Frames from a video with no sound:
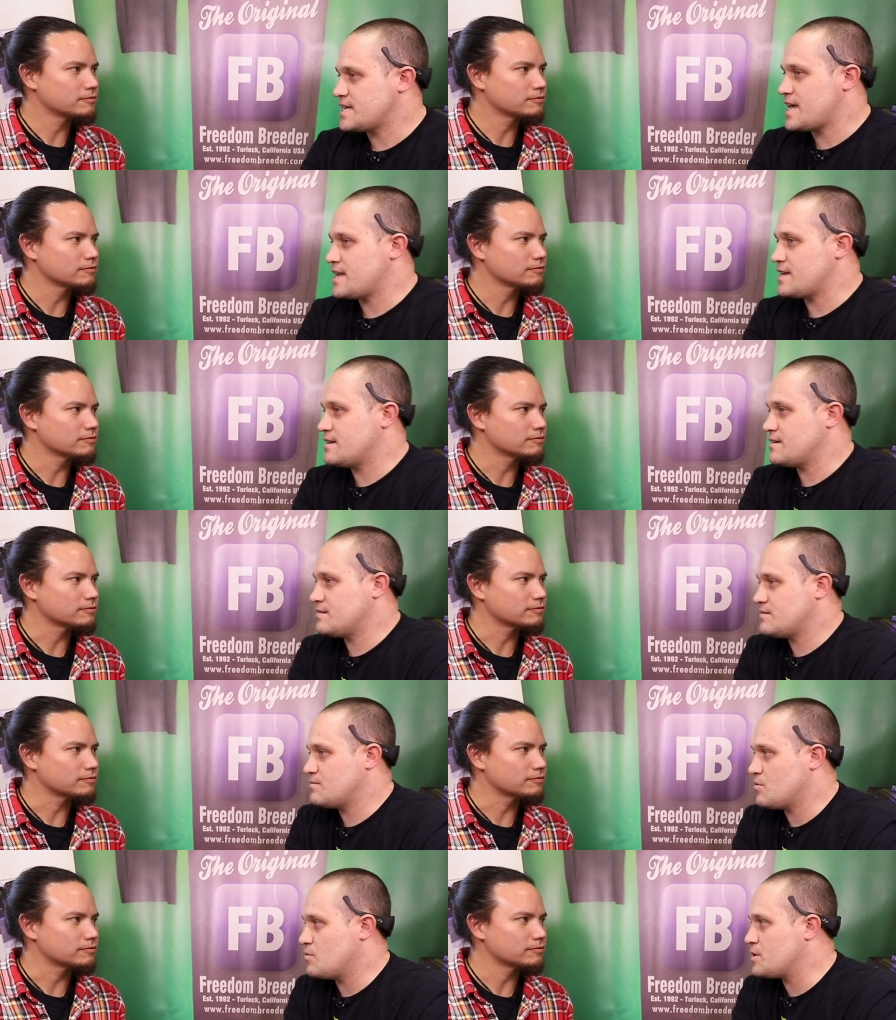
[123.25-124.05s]
Speaker 1: said,
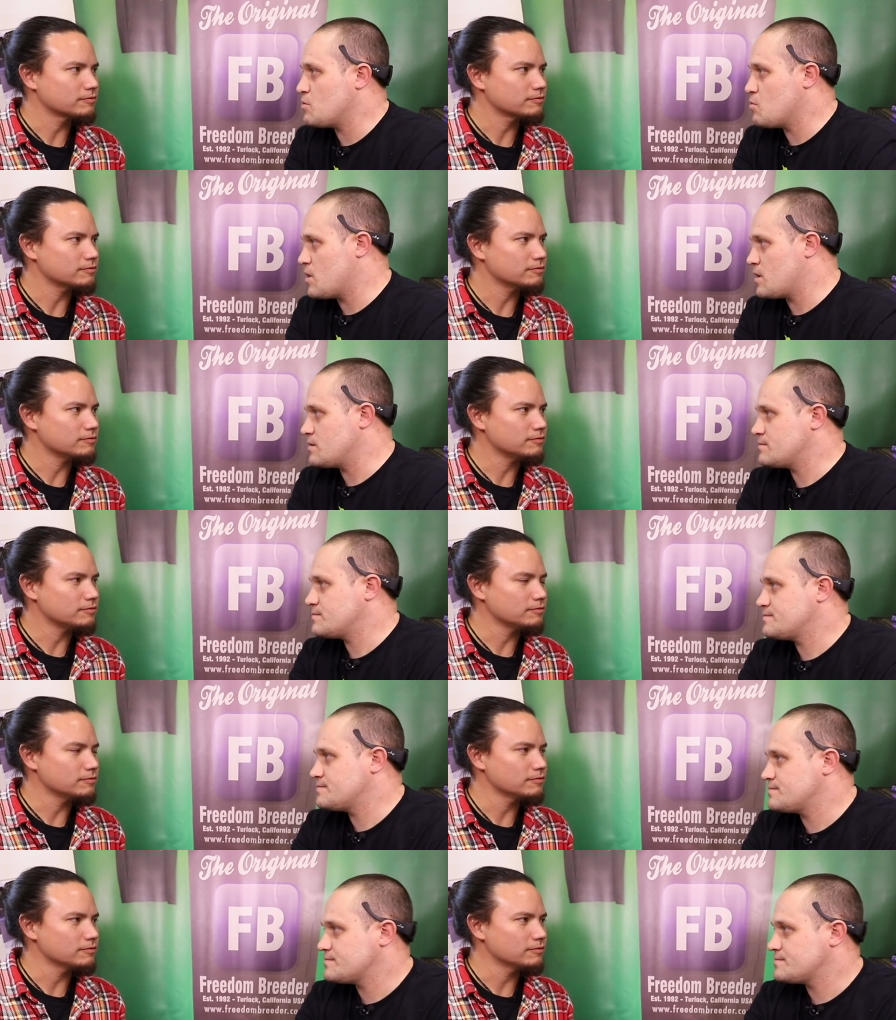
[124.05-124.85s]
well, what do you want?
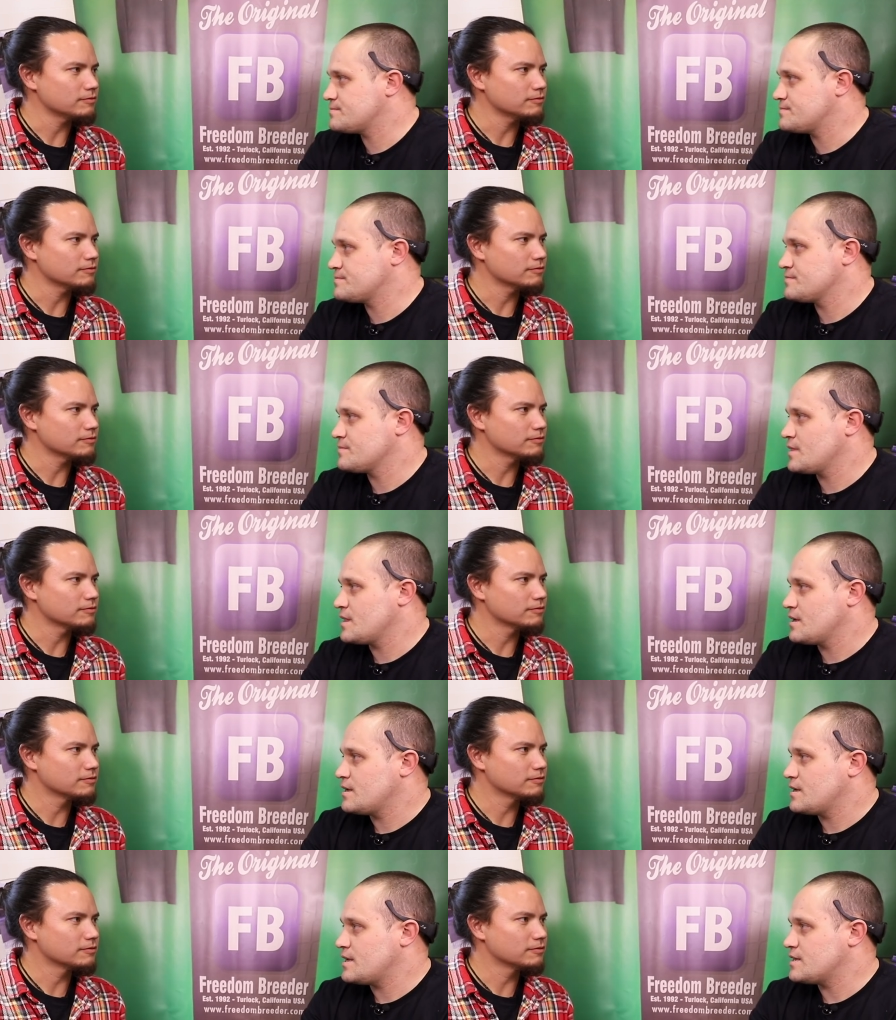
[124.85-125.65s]

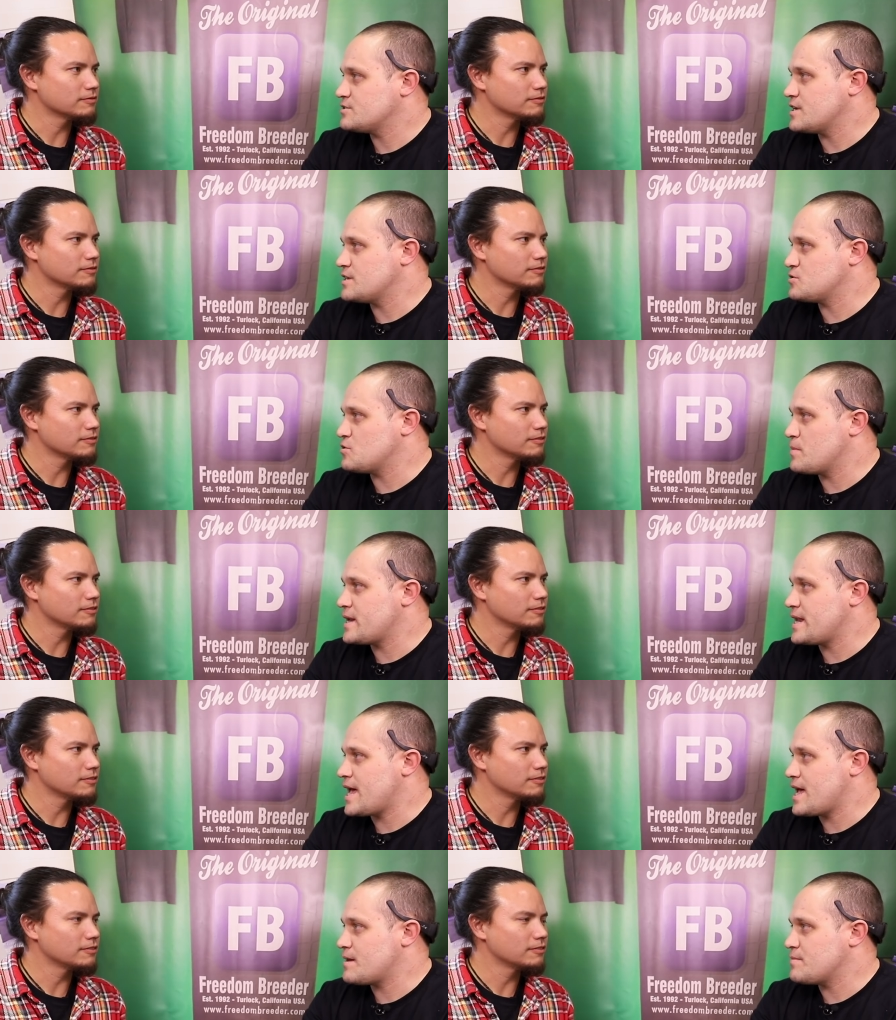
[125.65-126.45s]
And so I told
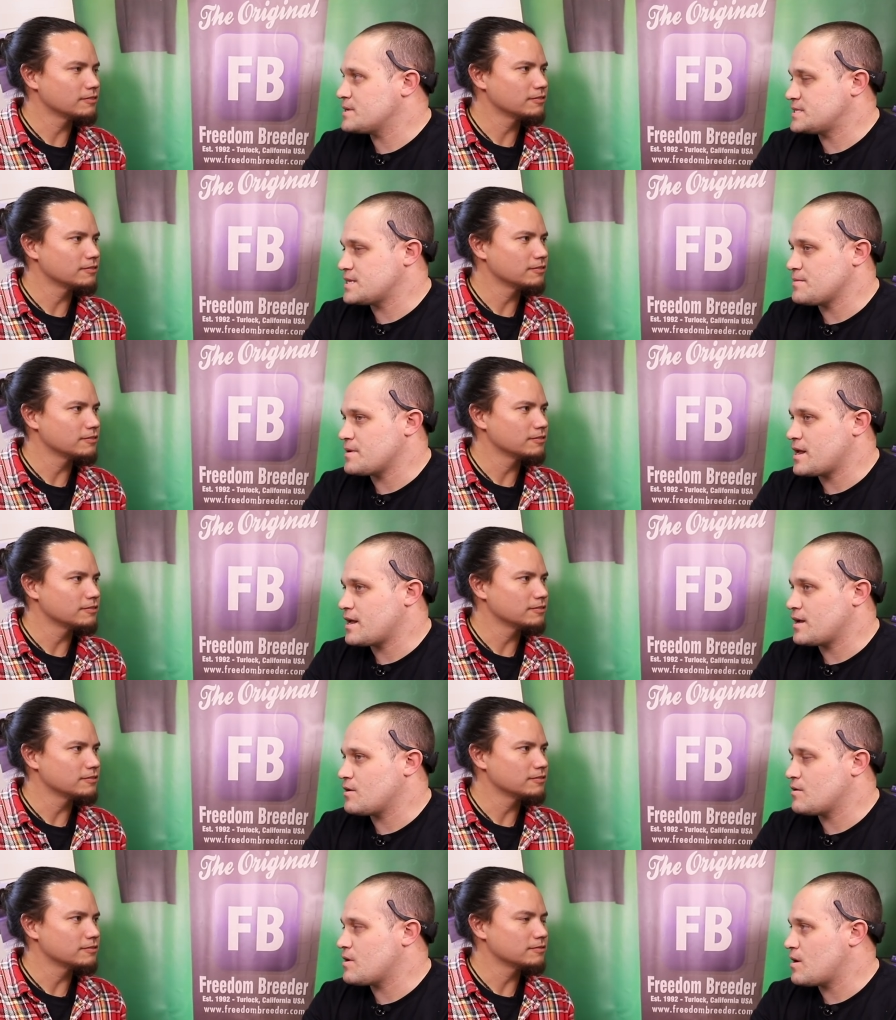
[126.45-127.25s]
my dad, and I said that,
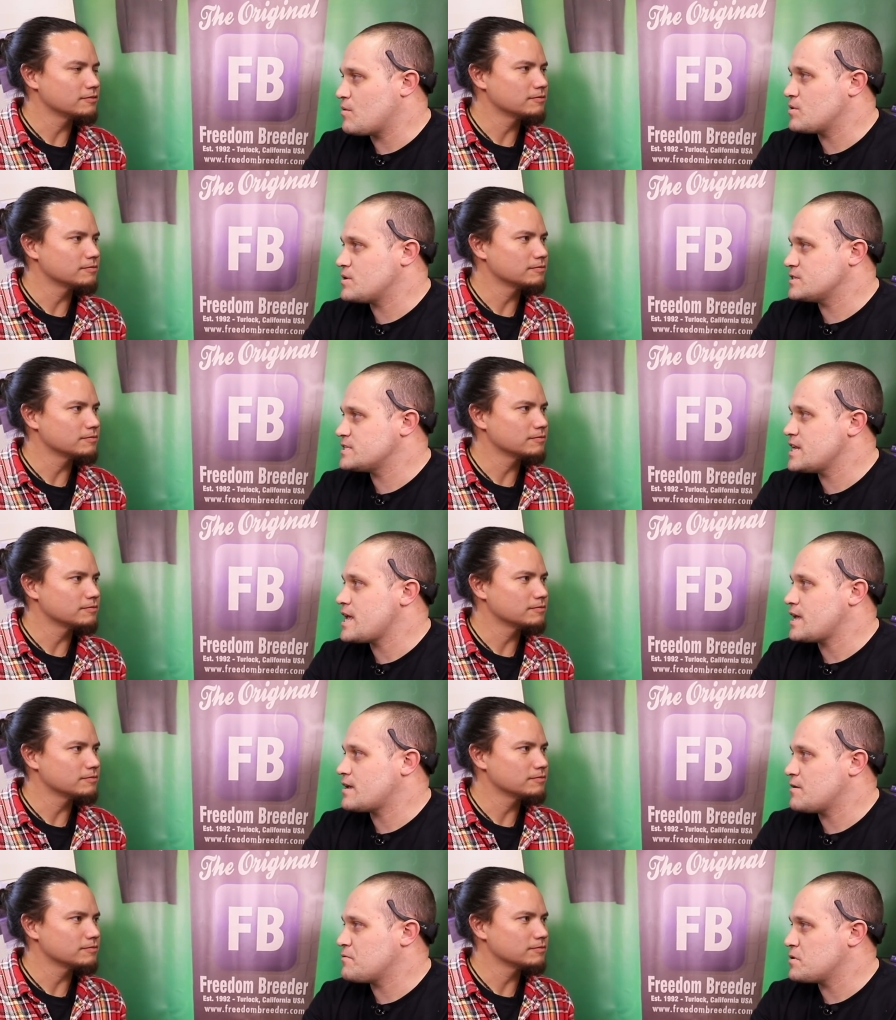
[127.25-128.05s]
I go, I want a
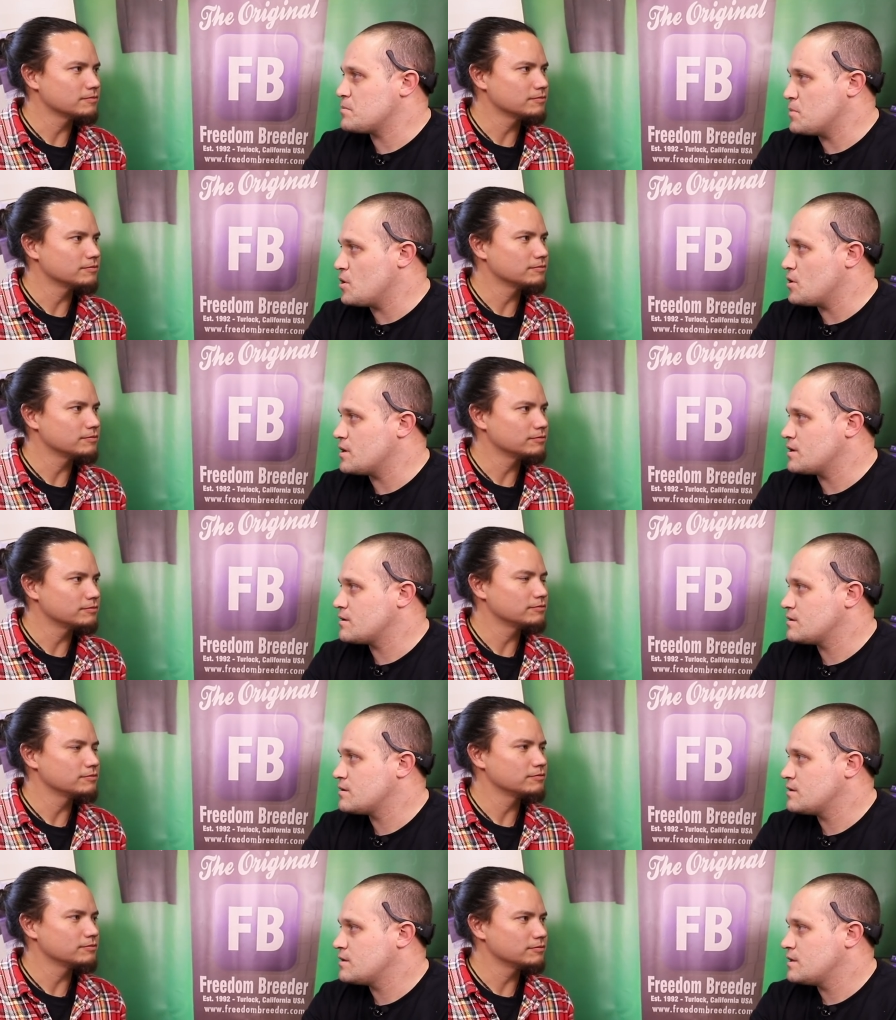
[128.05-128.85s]
snake, I want a boa.
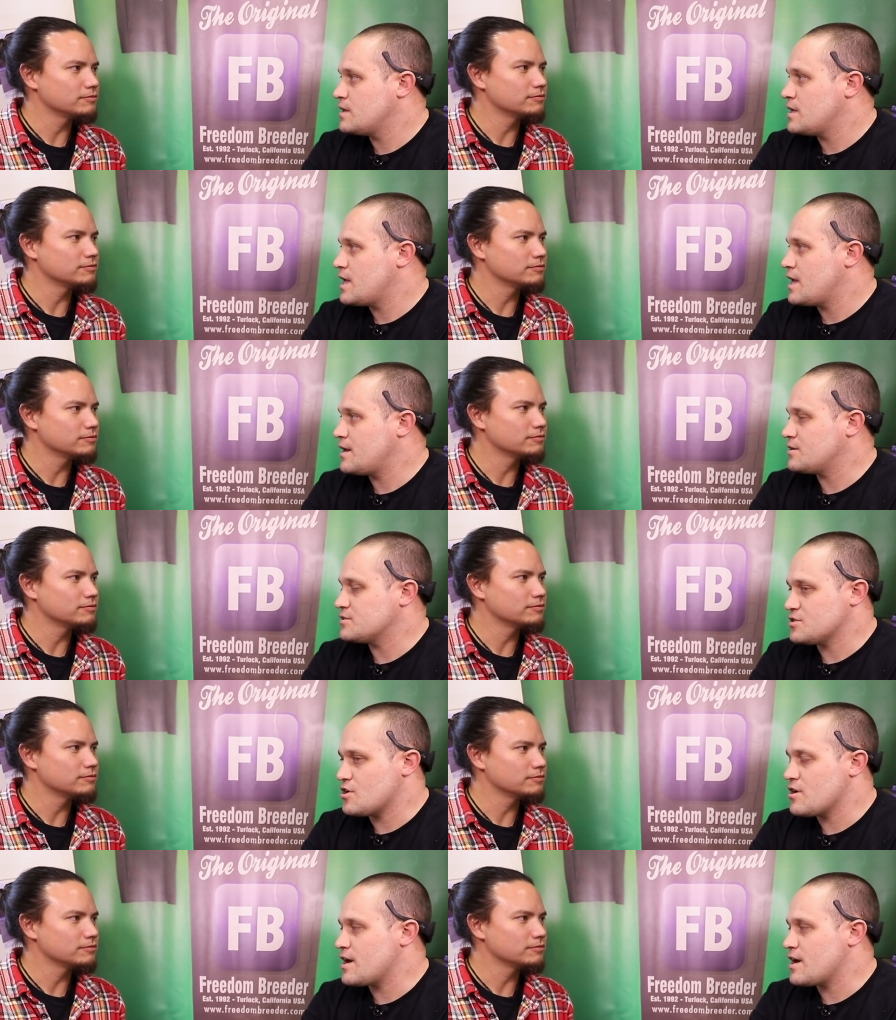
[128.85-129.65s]
And he goes, all